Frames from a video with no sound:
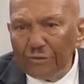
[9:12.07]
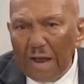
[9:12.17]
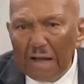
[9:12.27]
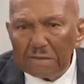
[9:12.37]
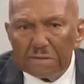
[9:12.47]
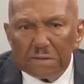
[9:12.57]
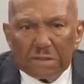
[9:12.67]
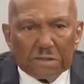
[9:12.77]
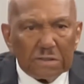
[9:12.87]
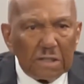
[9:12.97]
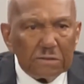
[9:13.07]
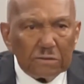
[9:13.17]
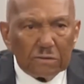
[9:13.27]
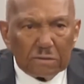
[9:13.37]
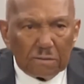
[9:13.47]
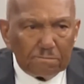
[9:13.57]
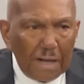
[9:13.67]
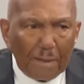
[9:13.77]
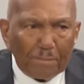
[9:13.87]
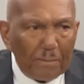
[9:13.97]
now,
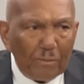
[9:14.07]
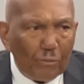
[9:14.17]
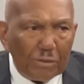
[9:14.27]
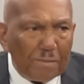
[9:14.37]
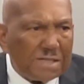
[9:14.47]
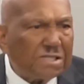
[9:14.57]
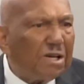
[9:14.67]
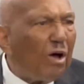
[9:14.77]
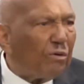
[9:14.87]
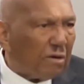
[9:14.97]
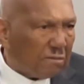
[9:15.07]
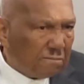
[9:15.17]
black people would have been slaughtered.